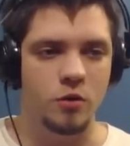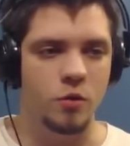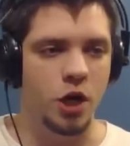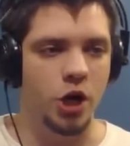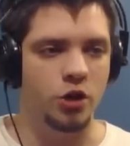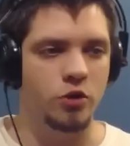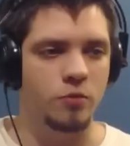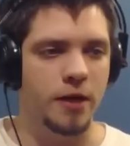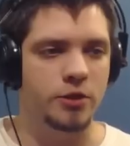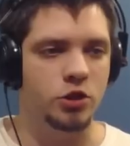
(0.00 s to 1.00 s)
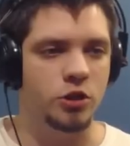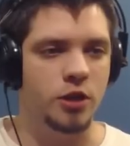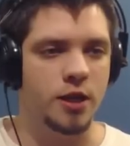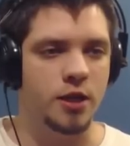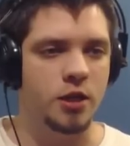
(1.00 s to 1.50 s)
Where are you, you bastard? I
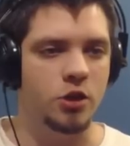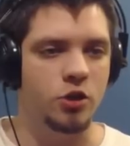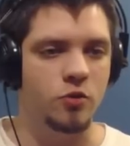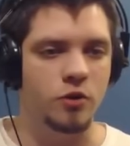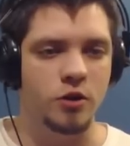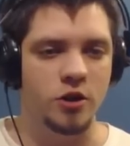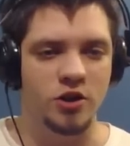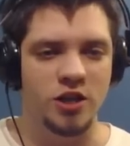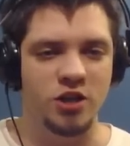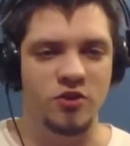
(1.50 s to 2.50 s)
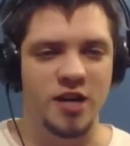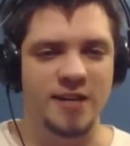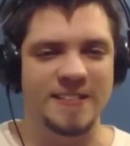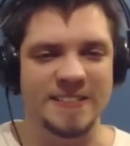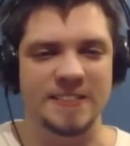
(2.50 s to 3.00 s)
can hear you. Oh, here you are.
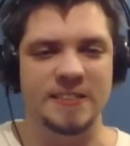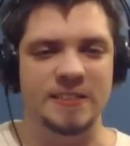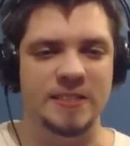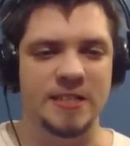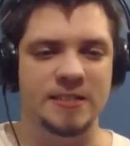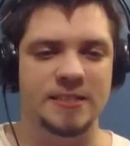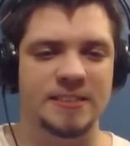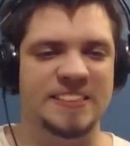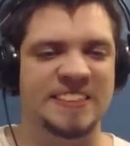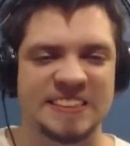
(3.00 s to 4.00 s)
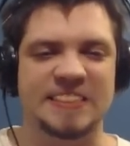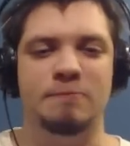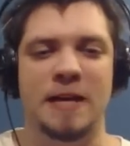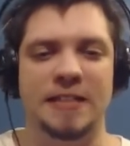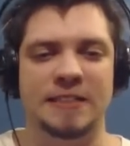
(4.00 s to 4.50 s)
Smack.